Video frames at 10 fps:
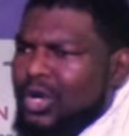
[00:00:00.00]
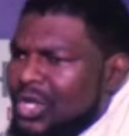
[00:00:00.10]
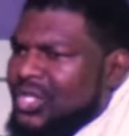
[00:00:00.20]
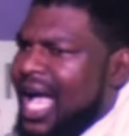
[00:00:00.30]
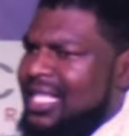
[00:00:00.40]

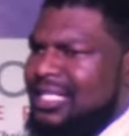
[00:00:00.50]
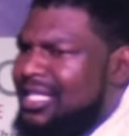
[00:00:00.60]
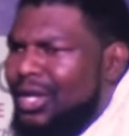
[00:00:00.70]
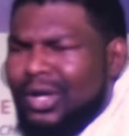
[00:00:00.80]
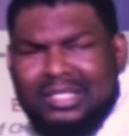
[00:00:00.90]
close your eyes and
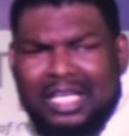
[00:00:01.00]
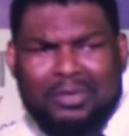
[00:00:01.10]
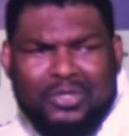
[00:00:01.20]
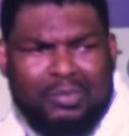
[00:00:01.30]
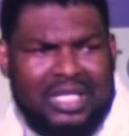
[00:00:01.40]
say, Lord, take
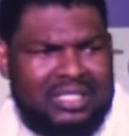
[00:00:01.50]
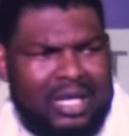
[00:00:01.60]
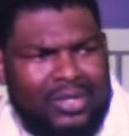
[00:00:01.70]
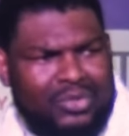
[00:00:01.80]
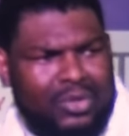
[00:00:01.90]
me to places I
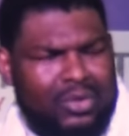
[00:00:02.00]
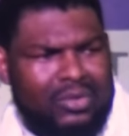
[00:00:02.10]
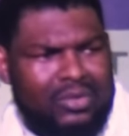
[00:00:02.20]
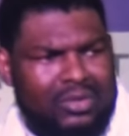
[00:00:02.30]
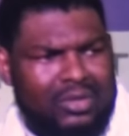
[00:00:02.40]
want to go.
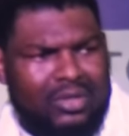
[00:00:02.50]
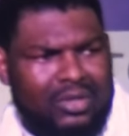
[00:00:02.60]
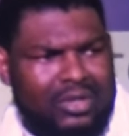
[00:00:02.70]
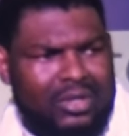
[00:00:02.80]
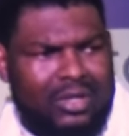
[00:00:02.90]

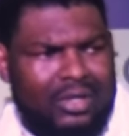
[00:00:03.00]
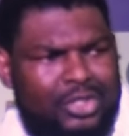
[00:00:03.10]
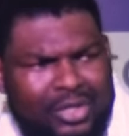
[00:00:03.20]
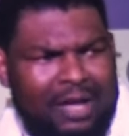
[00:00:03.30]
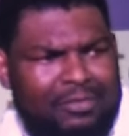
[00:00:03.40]

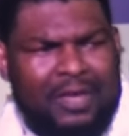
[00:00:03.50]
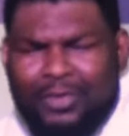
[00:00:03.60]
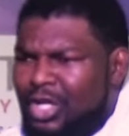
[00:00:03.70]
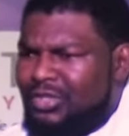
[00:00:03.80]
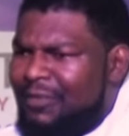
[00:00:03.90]
Travel. If you
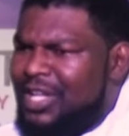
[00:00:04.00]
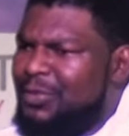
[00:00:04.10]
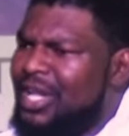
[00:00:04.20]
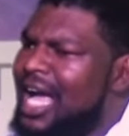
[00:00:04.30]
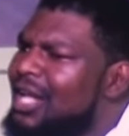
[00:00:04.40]
don't travel in the
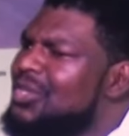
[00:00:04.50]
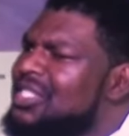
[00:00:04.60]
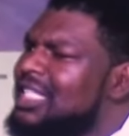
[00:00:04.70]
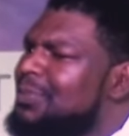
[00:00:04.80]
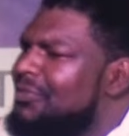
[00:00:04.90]
spiritual realm, how do you
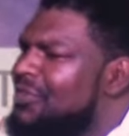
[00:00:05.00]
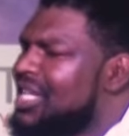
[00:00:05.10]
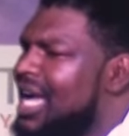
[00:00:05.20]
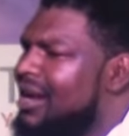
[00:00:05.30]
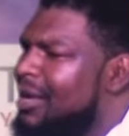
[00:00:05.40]
start the
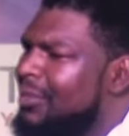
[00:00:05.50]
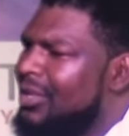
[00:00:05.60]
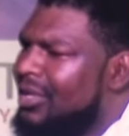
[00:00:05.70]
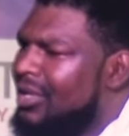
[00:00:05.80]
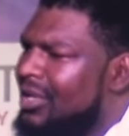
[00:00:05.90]
physical
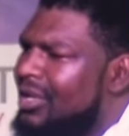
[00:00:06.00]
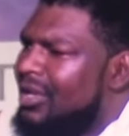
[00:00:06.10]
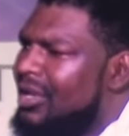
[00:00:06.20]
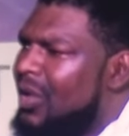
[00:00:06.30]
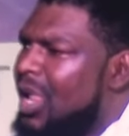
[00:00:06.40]

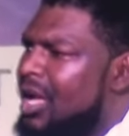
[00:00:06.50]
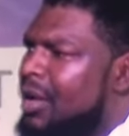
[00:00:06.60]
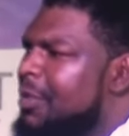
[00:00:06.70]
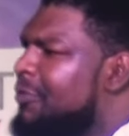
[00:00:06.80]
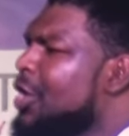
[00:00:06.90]
realm?
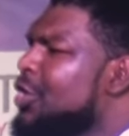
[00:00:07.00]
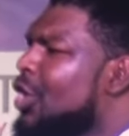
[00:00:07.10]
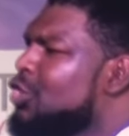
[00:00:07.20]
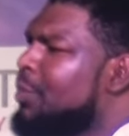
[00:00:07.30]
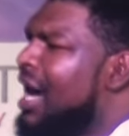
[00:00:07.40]
Before you
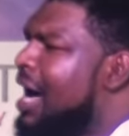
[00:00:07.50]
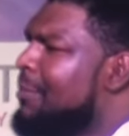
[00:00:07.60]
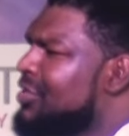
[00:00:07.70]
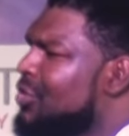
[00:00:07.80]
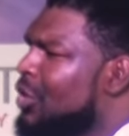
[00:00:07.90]
go to
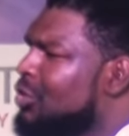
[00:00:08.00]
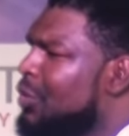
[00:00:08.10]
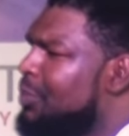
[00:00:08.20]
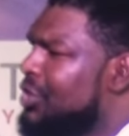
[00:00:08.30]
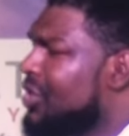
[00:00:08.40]
Bahamas, you go
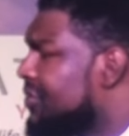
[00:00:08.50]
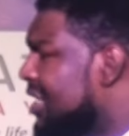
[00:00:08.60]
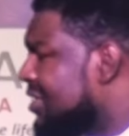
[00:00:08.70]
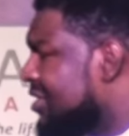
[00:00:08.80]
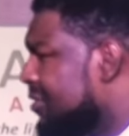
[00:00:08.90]
through pictures
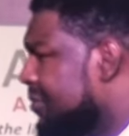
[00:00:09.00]
first.